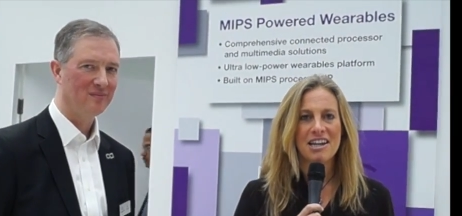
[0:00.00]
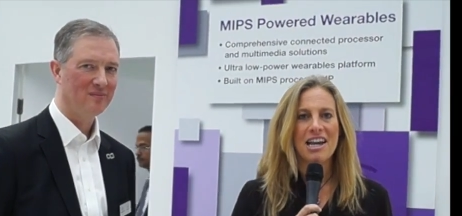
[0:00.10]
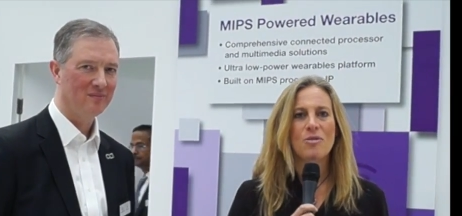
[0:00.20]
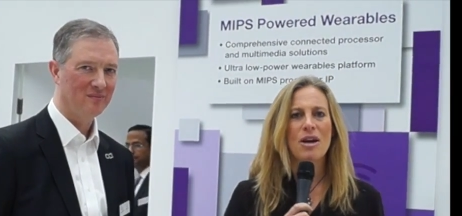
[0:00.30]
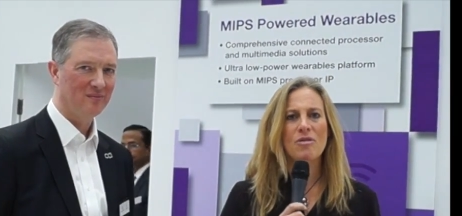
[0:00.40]

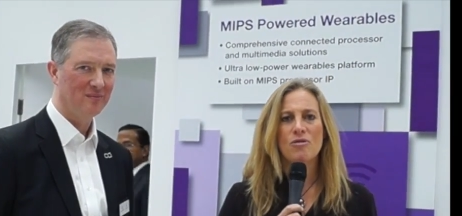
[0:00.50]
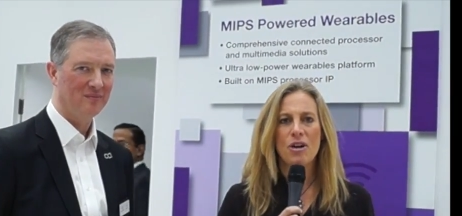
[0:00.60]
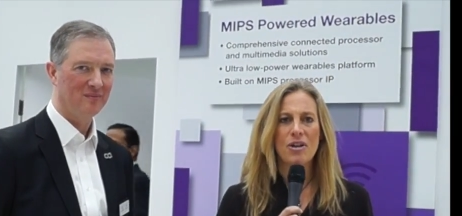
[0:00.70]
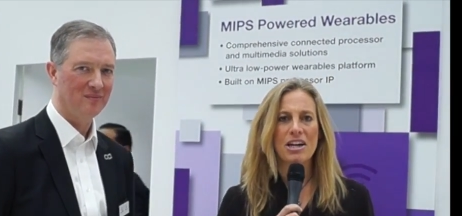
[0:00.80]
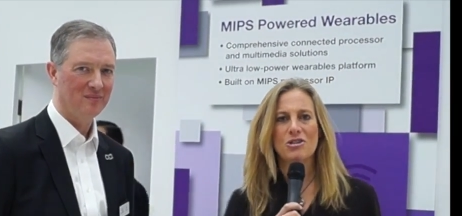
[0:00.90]
Speaker 1: And we have a
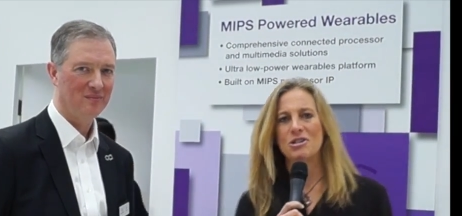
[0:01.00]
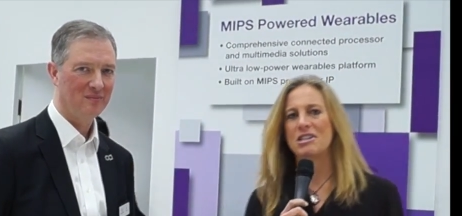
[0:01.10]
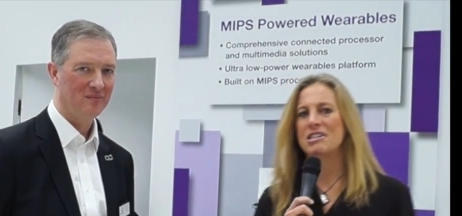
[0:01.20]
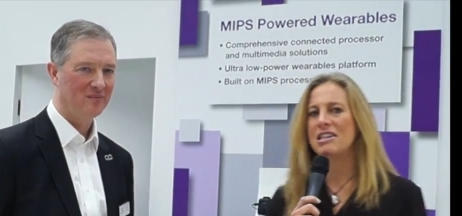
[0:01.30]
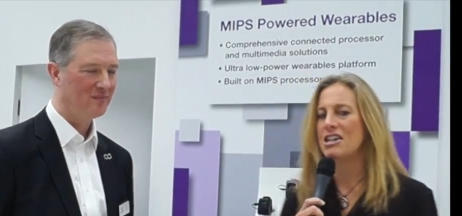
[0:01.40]
very
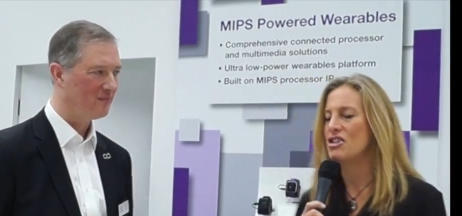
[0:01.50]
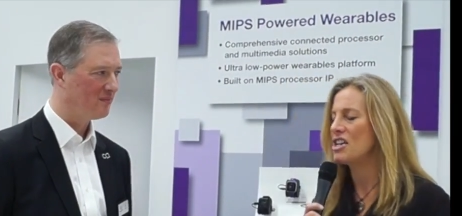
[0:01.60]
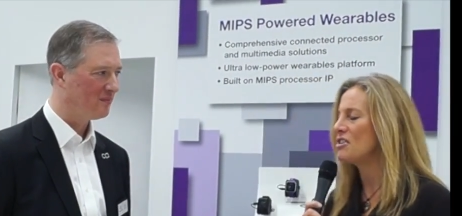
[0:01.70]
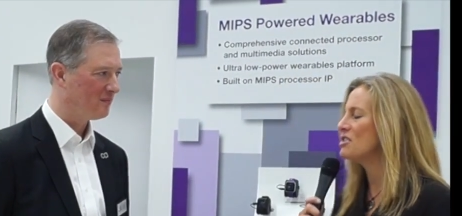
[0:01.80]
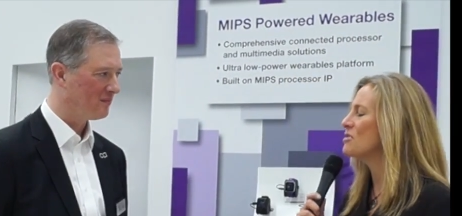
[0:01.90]
interesting selection
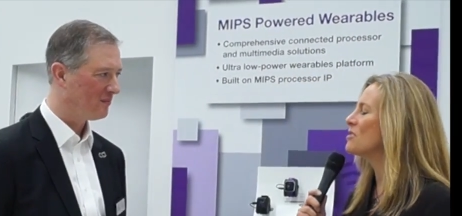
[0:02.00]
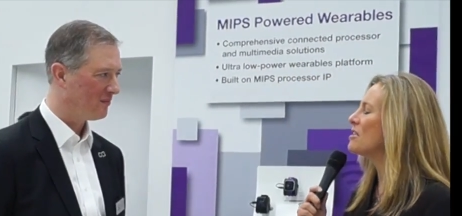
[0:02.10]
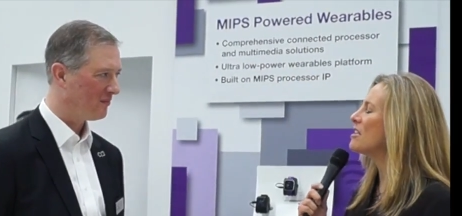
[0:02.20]
here. So